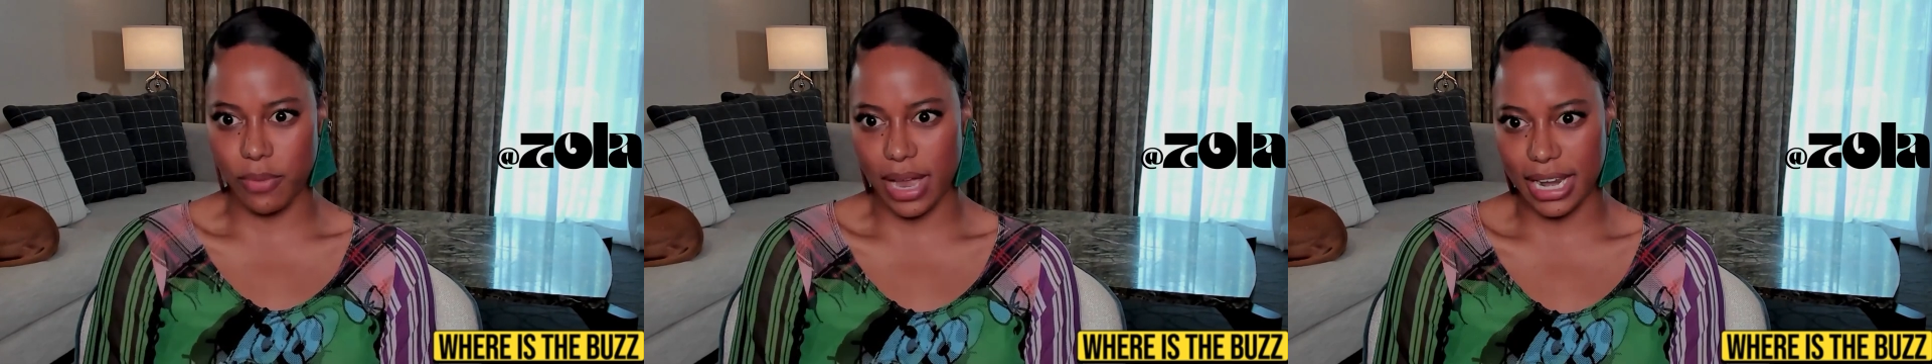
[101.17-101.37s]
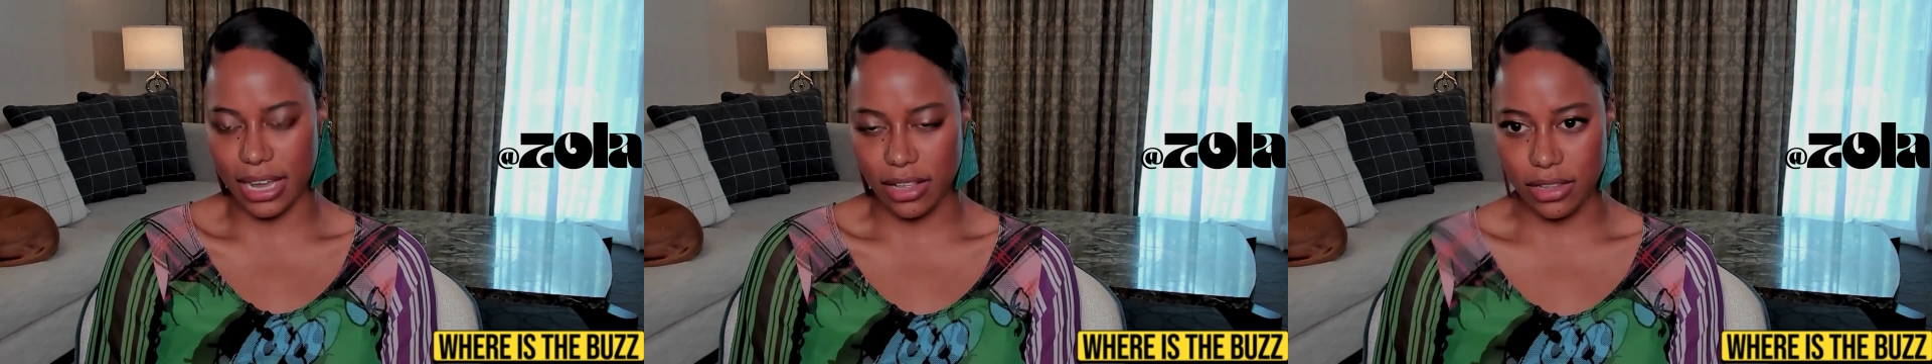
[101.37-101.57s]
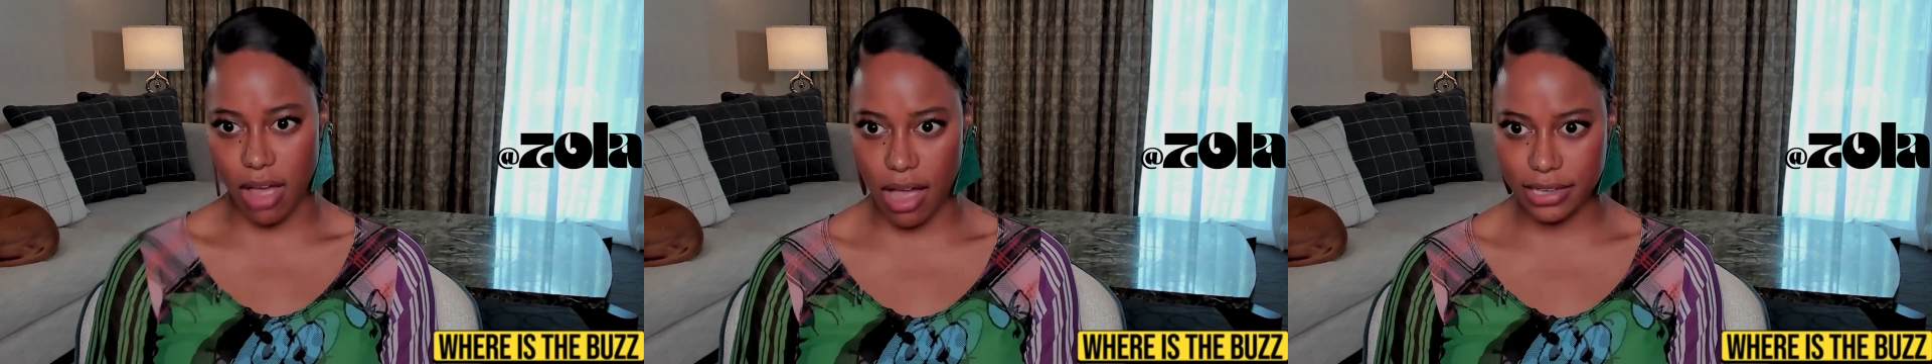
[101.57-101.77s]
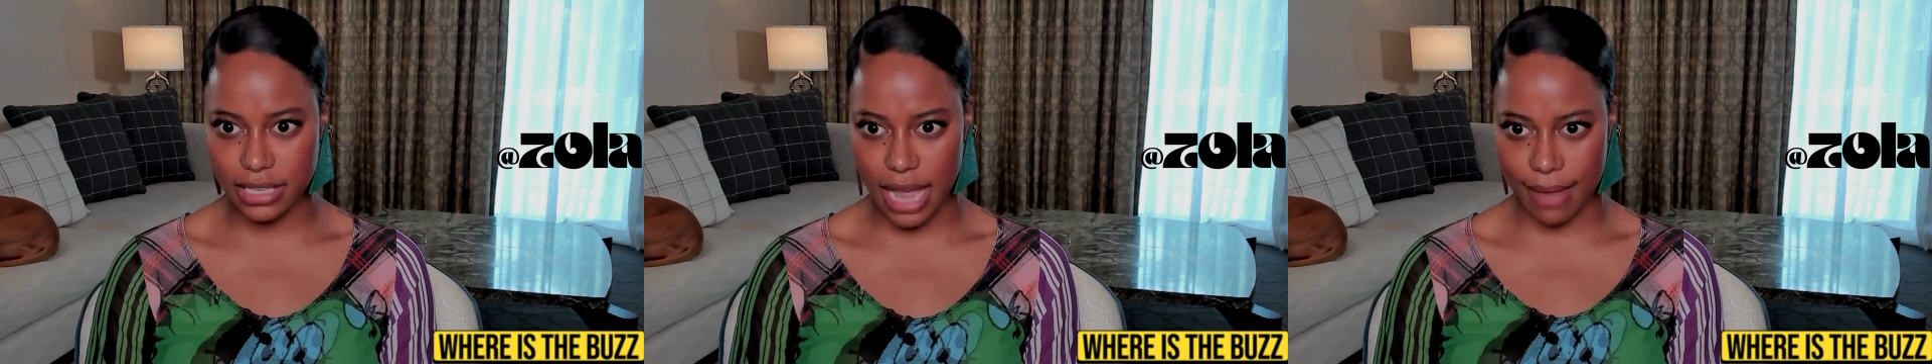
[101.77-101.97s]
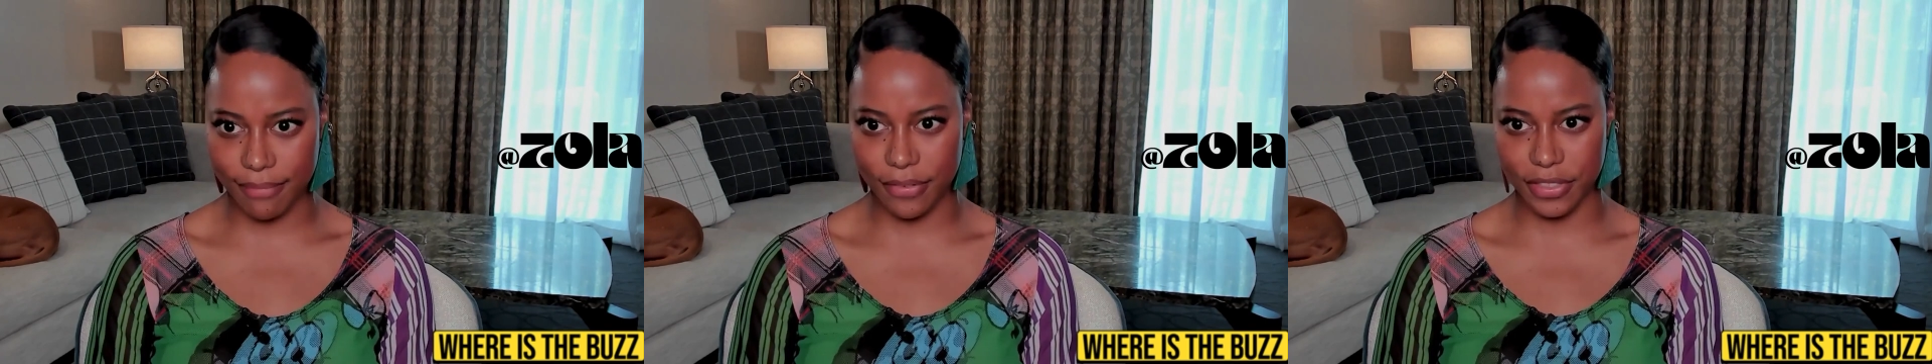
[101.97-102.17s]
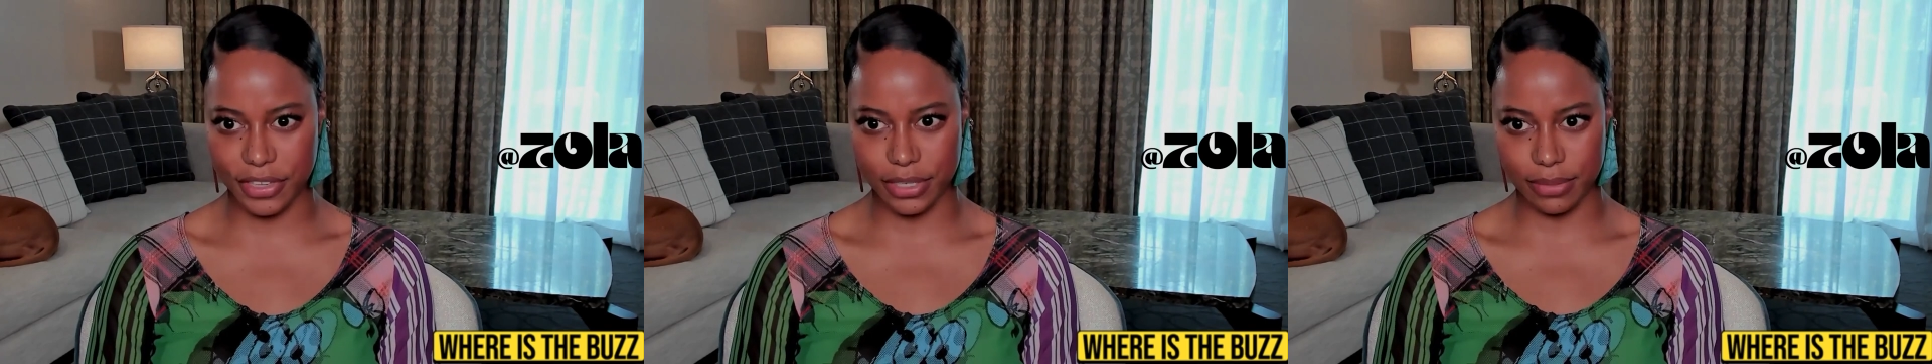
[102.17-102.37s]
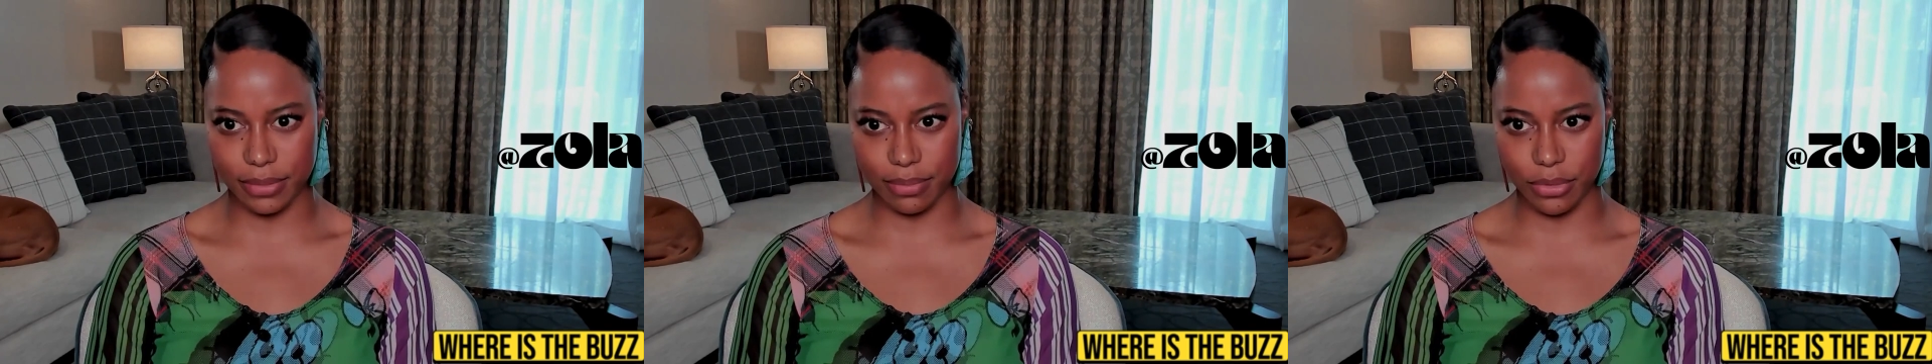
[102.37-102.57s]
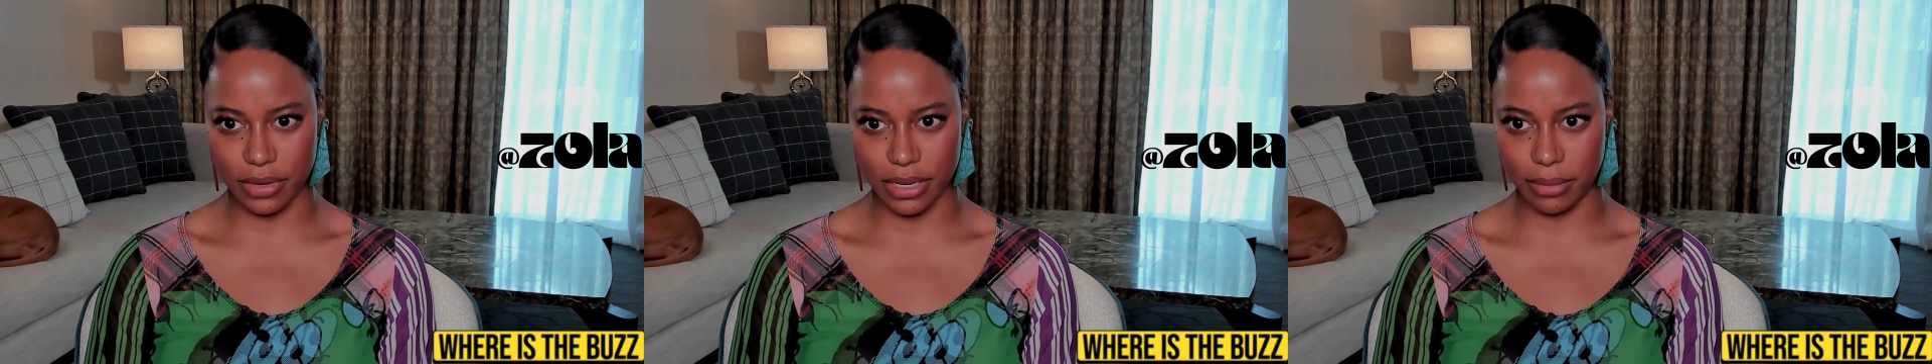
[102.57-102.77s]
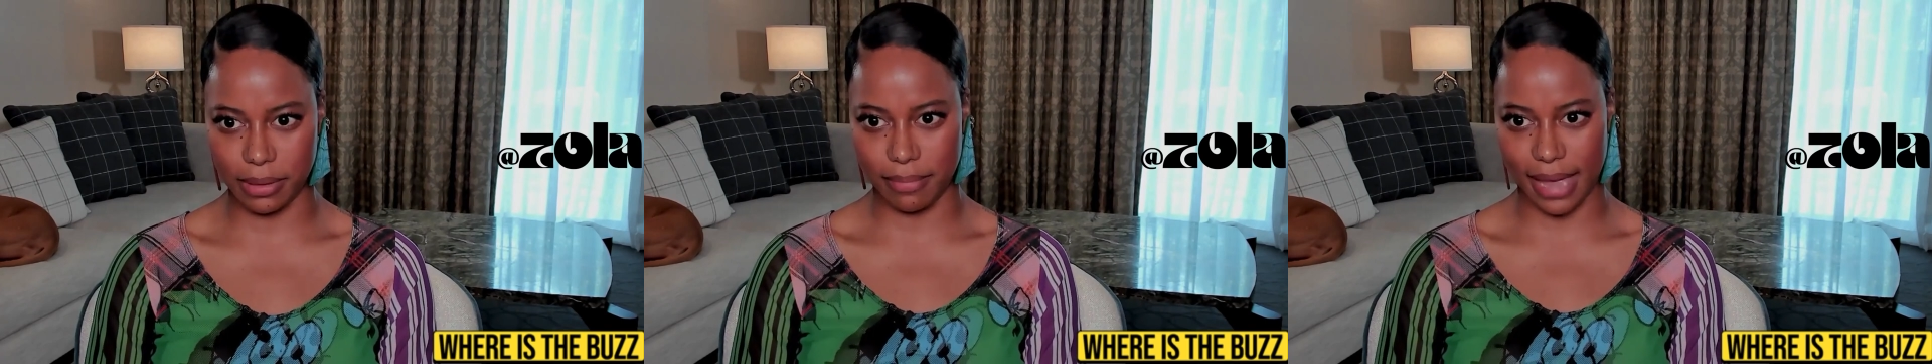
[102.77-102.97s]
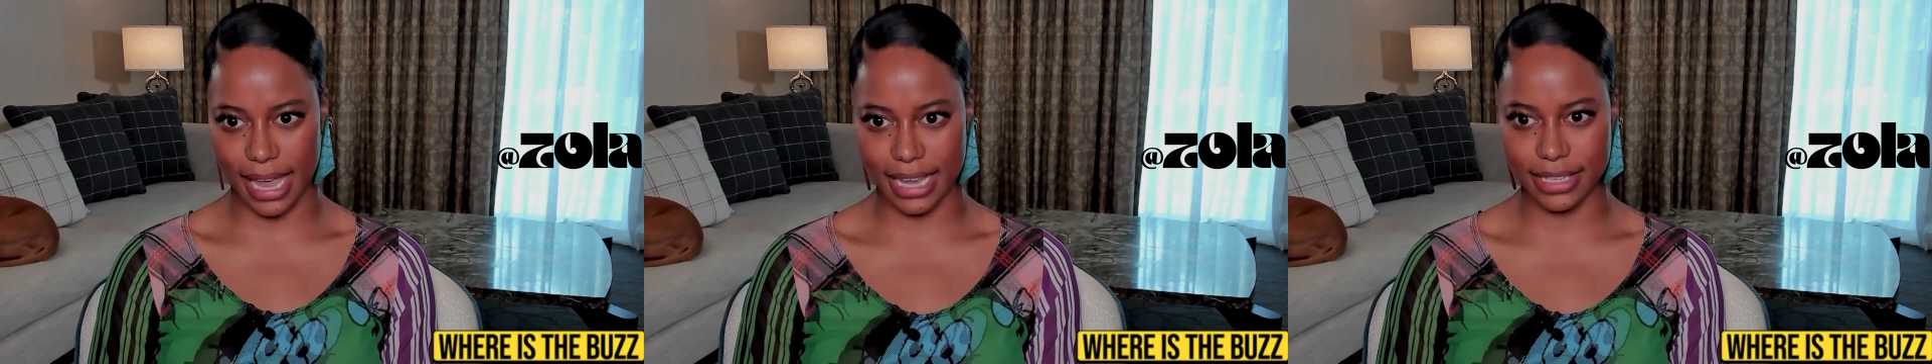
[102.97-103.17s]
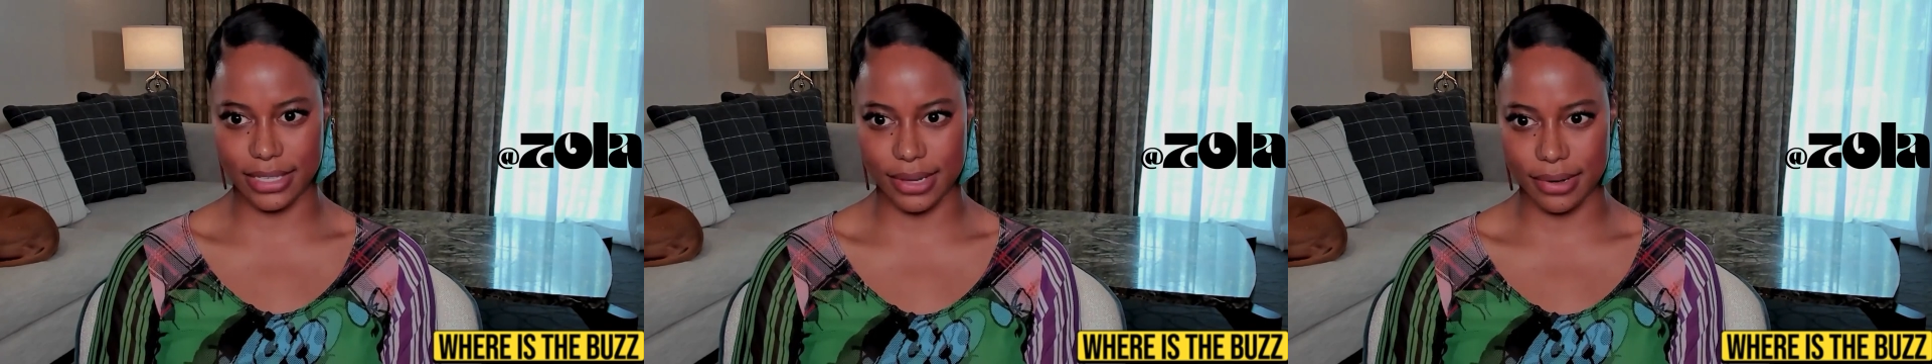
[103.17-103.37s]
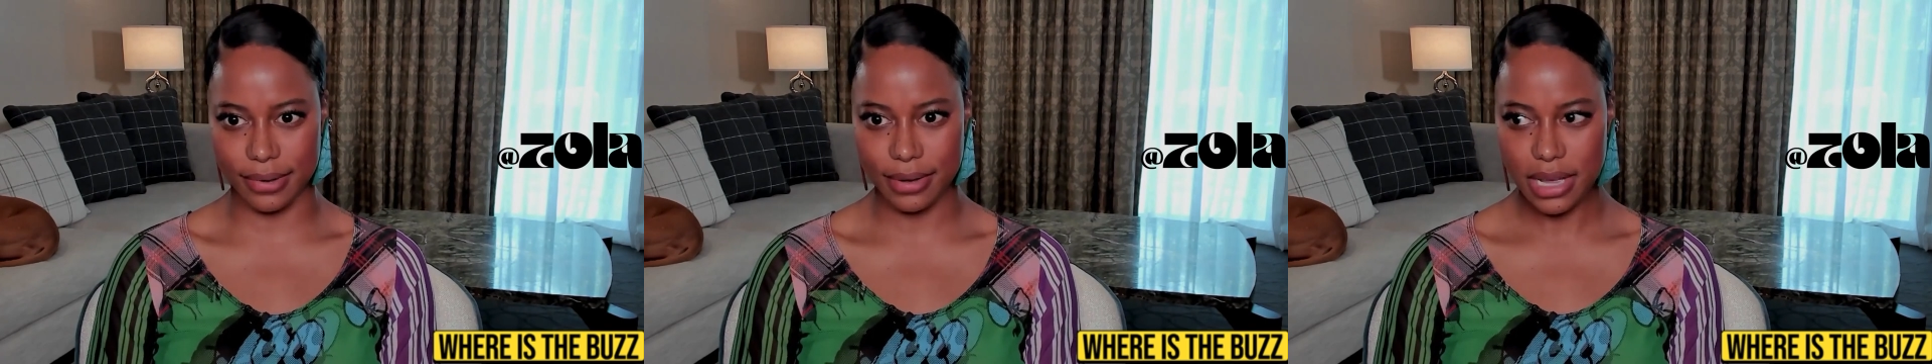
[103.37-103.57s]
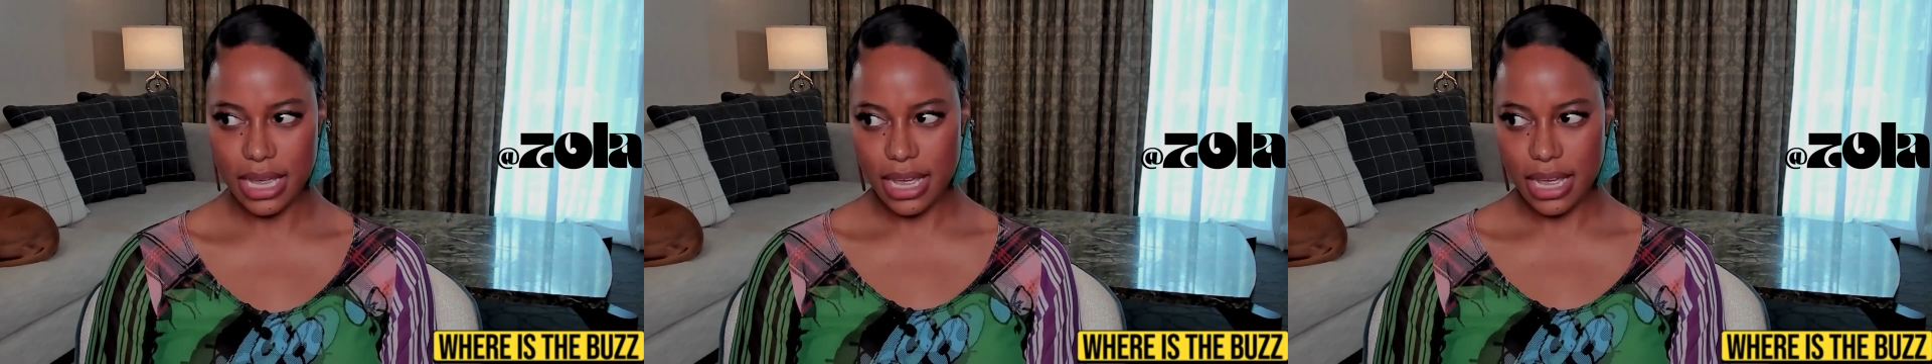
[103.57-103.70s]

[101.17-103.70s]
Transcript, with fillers: waiting a long time for this movie to be made so